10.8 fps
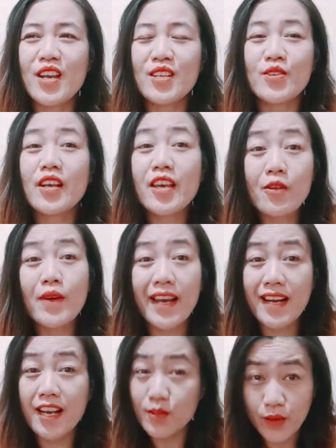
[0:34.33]
drinking wine,
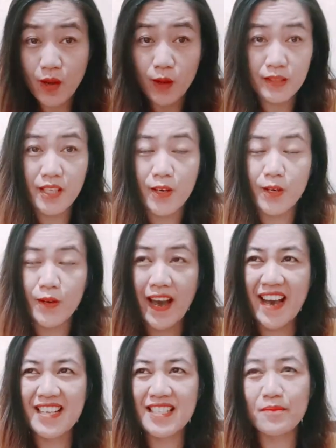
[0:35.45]
as we all know,
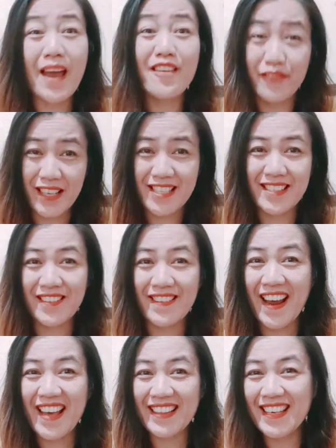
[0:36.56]
has benefits,
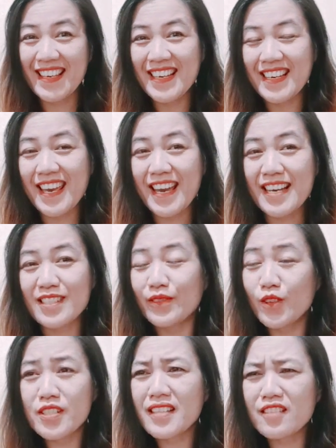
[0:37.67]
right? Yes, of
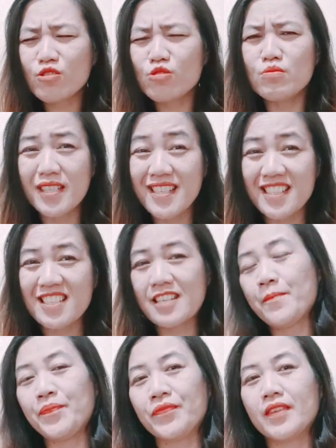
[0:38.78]
course, not too much.
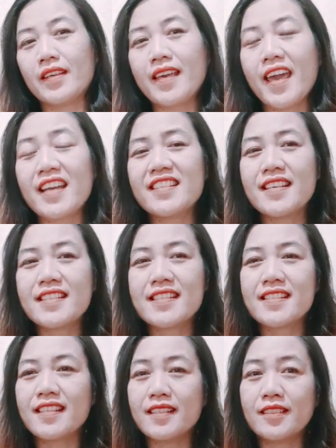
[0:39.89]
Okay, just
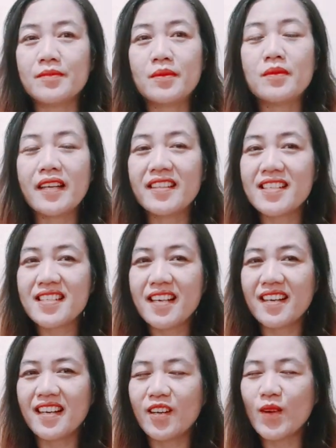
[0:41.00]

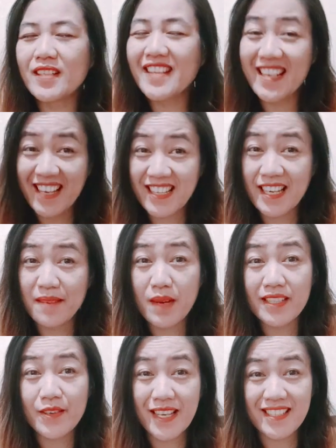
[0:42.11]
what they say, the
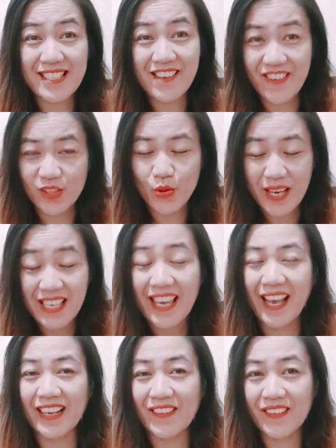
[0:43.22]
moderate
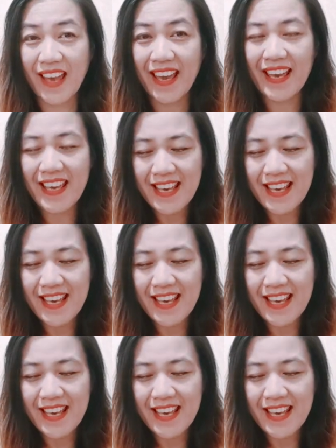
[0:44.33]
drinking. Okay,